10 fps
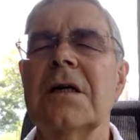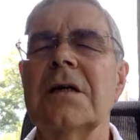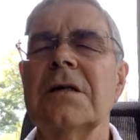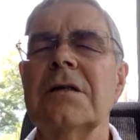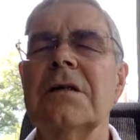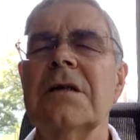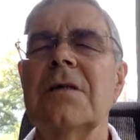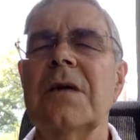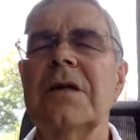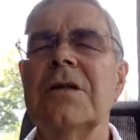So just
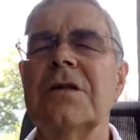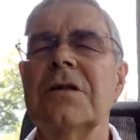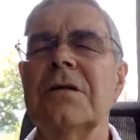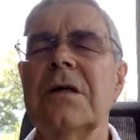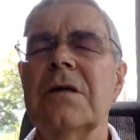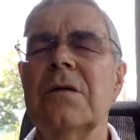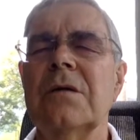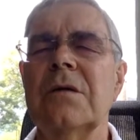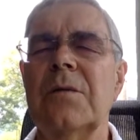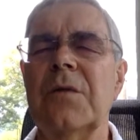imagine
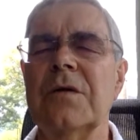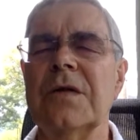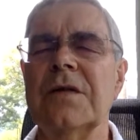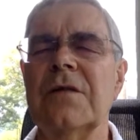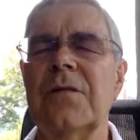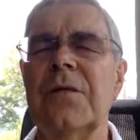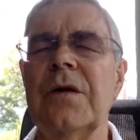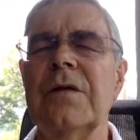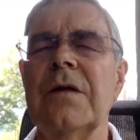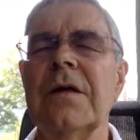with the process of
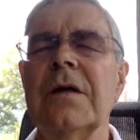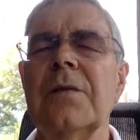breathing,